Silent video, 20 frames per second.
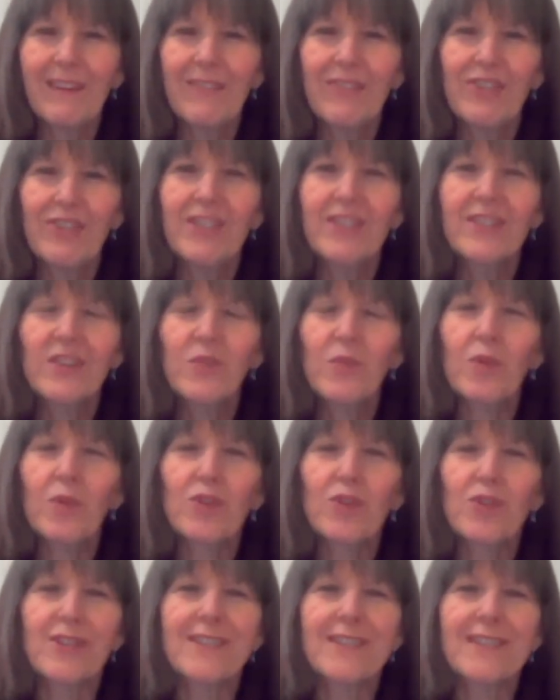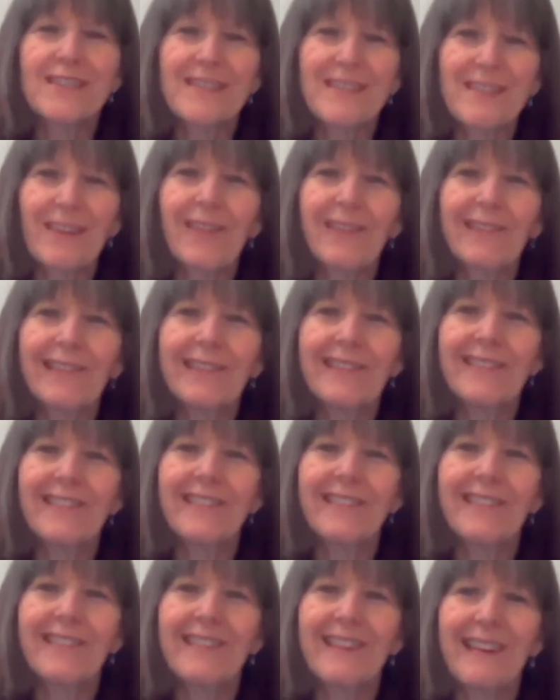Jesus watches in
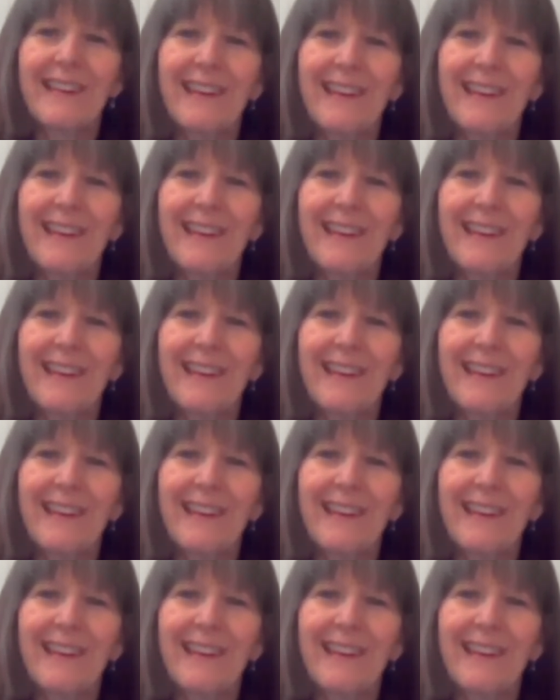silence,